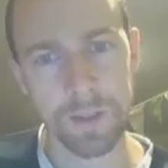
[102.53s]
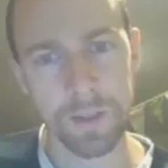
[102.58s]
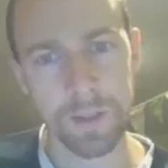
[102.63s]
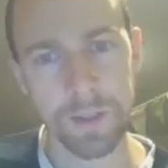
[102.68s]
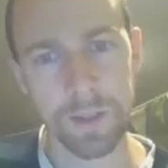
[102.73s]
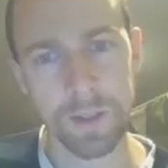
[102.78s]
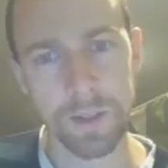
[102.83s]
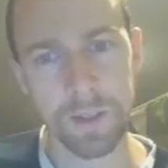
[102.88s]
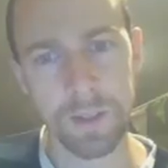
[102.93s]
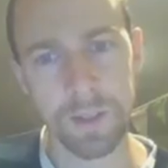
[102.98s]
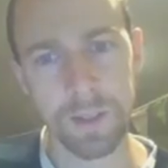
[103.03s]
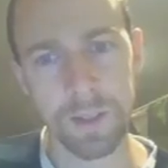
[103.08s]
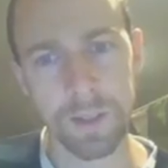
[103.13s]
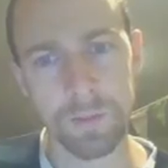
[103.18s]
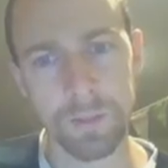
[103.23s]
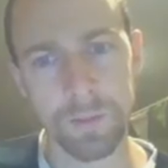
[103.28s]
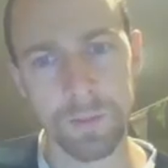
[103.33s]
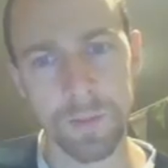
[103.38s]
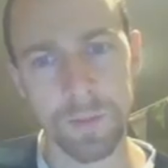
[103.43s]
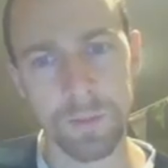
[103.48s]

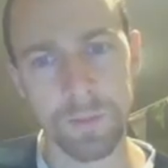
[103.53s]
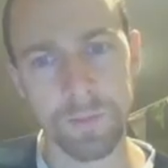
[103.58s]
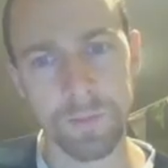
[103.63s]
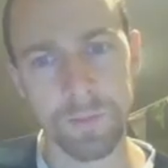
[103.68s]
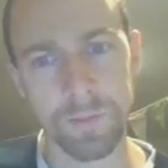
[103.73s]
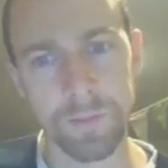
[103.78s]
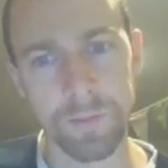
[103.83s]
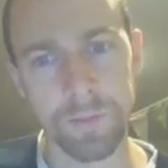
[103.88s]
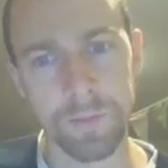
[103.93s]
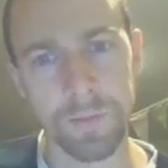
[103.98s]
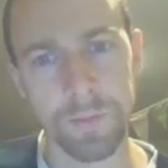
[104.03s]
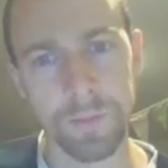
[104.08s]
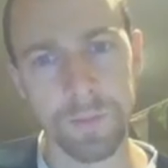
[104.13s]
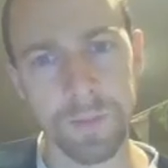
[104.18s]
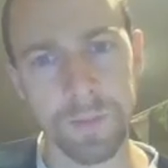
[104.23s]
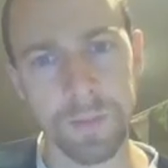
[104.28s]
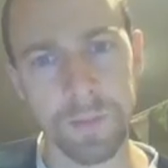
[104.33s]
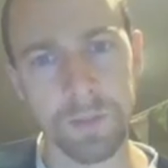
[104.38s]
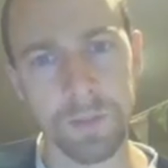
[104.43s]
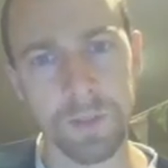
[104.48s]
um,
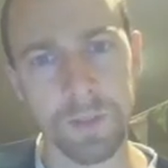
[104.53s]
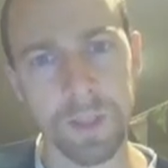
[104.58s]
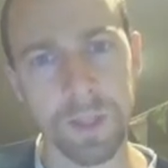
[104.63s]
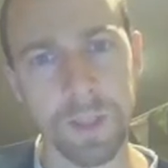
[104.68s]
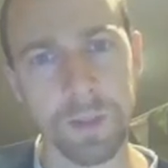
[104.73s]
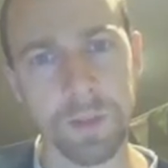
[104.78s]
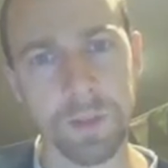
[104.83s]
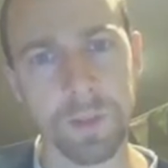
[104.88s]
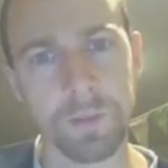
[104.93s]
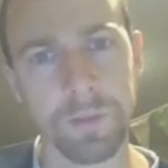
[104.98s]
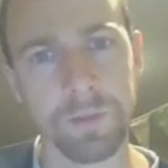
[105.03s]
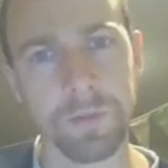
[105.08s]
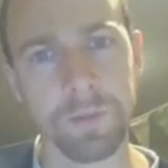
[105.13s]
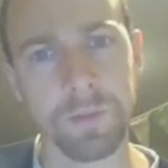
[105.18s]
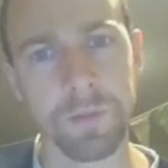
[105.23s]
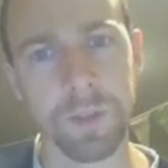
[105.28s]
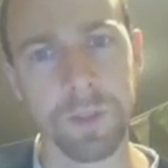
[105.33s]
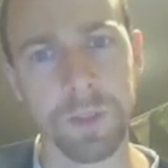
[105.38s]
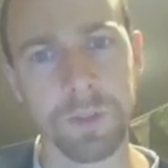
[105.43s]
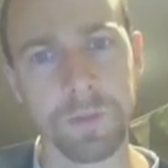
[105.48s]
I forget how I
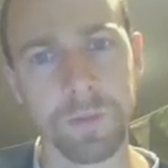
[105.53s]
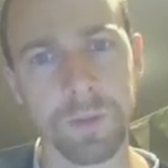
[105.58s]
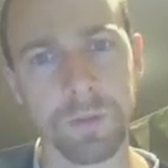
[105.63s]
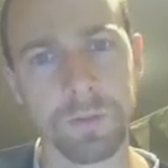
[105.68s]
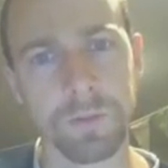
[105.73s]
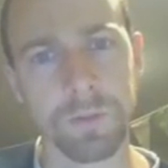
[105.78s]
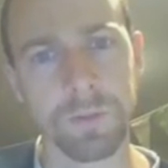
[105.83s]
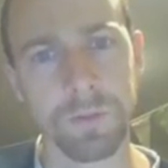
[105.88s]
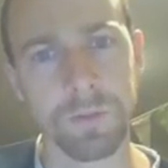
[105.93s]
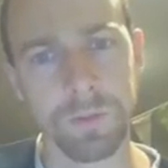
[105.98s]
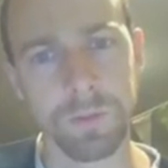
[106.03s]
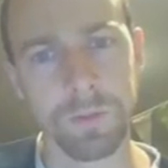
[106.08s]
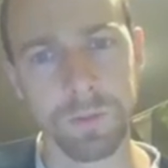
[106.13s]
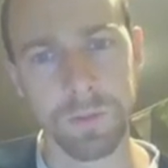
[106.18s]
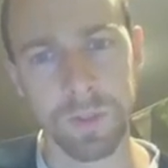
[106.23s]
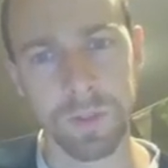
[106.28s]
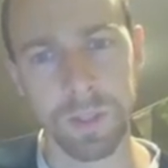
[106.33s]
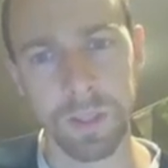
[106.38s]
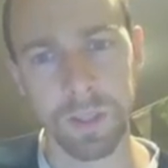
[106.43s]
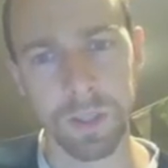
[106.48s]
first of all
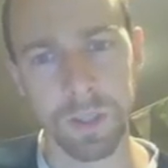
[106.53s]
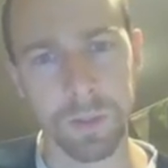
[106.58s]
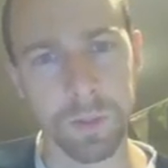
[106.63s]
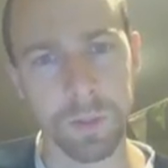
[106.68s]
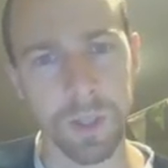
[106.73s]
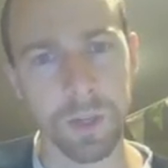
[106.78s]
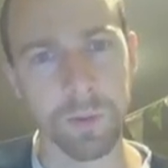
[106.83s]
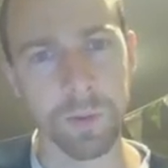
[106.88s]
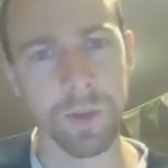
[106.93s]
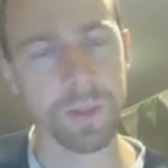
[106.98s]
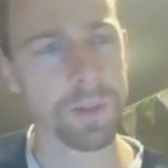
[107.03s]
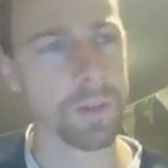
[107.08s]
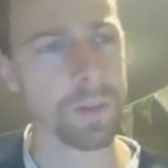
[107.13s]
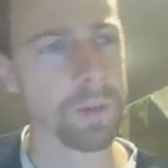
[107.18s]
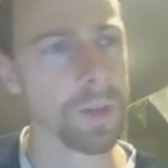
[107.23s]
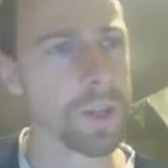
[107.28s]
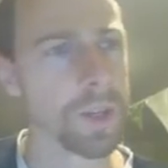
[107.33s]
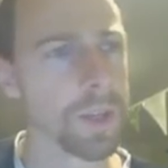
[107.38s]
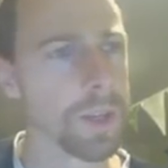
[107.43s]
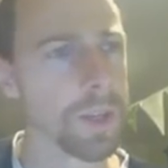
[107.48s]
did this, but anyway,
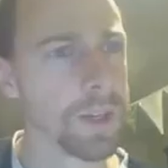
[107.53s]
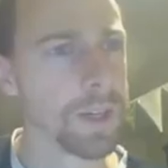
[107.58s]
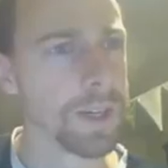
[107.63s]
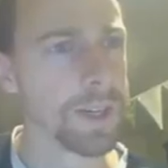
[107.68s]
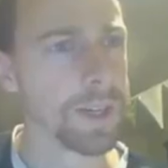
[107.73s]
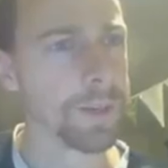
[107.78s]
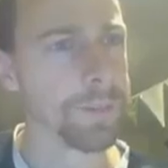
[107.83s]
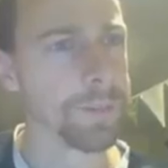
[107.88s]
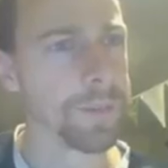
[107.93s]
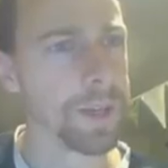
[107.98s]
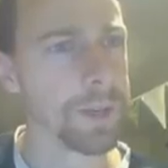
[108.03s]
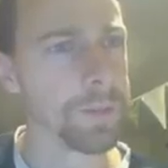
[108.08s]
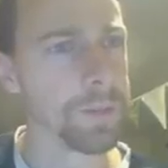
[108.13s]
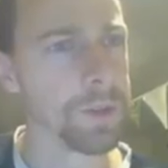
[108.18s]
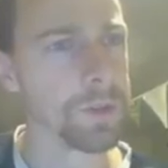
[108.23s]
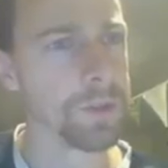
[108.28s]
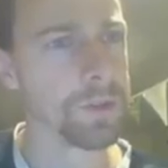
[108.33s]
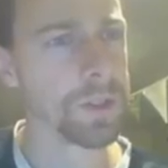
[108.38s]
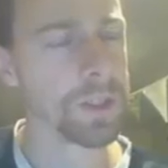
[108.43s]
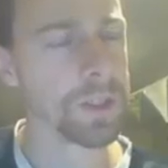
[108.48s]
so um, I'm
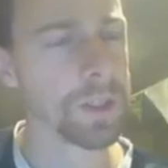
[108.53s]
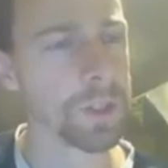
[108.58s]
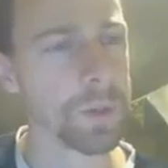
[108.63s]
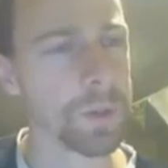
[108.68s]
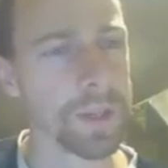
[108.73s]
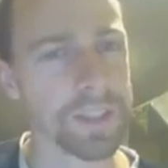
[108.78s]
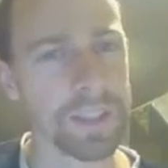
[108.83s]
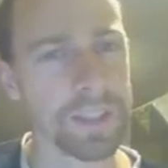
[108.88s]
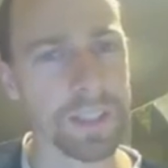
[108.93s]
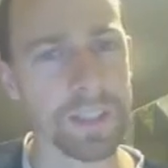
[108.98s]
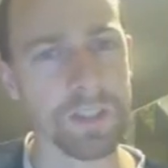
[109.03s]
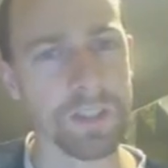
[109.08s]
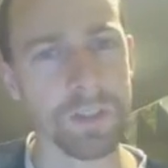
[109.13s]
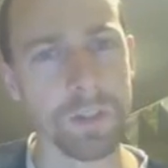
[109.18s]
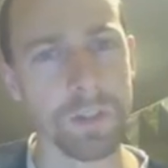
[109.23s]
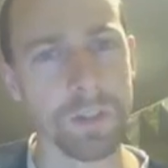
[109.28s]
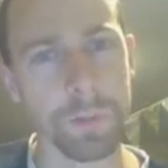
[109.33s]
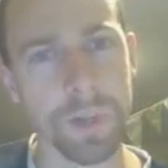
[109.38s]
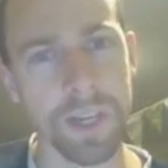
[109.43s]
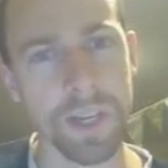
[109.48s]
using the quick selection
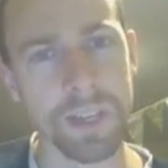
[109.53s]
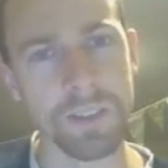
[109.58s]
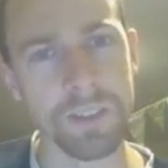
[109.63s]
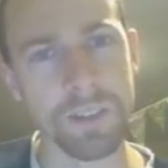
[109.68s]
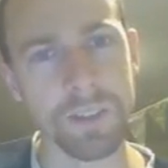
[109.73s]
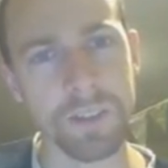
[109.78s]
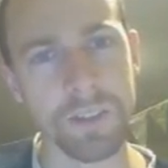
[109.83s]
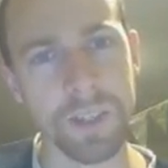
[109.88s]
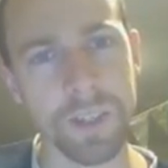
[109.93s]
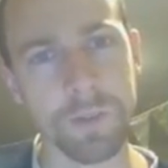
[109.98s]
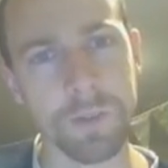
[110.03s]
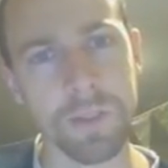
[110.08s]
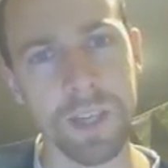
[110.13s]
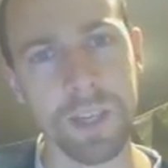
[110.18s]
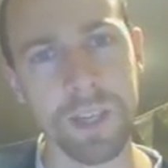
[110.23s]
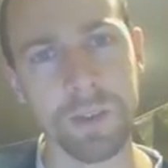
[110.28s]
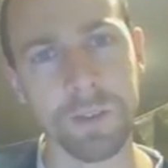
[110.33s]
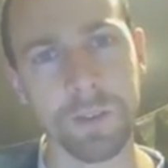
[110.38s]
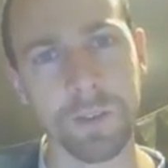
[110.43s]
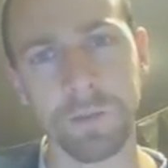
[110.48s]
tool, but as you can see, I've
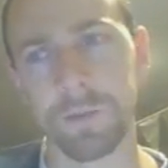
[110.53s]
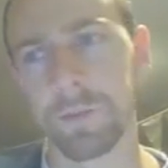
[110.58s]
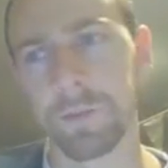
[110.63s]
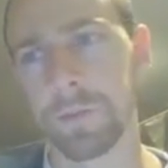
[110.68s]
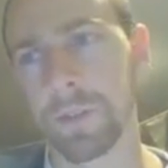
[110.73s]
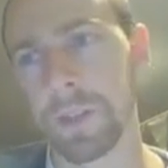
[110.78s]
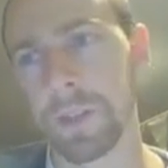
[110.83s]
taken off